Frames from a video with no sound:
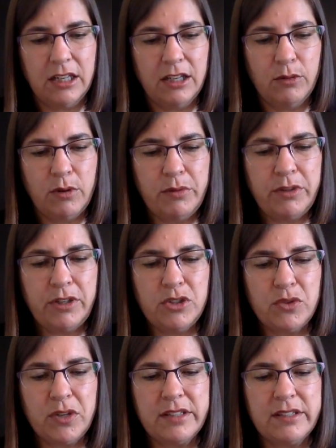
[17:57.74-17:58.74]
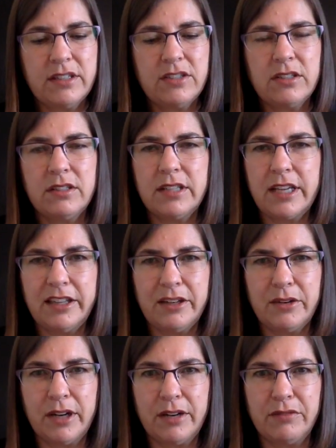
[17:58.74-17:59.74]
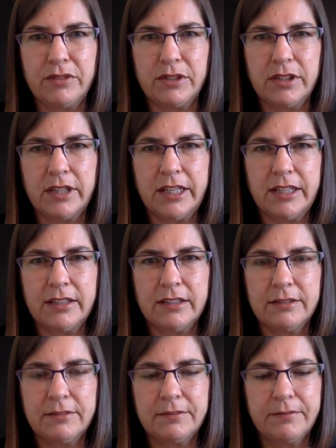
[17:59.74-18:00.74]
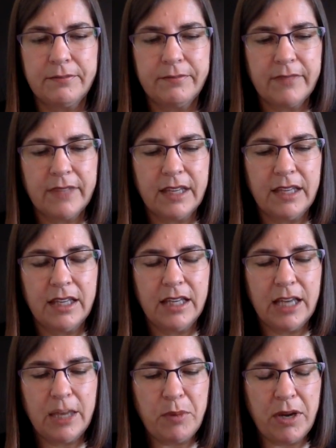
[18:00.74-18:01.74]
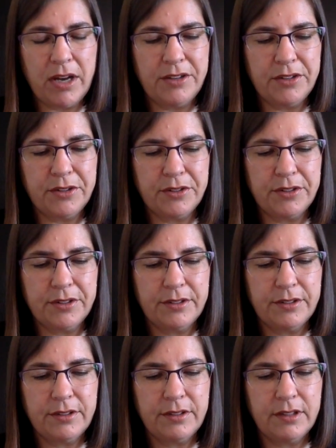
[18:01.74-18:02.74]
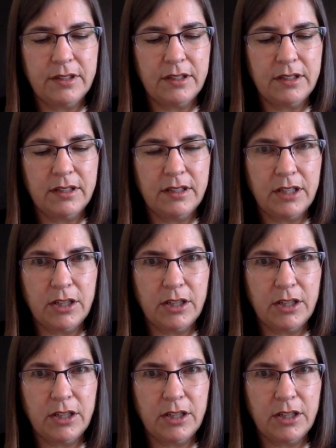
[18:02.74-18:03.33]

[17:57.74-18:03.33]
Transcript: What would a transition telegraph look like? I pondered. An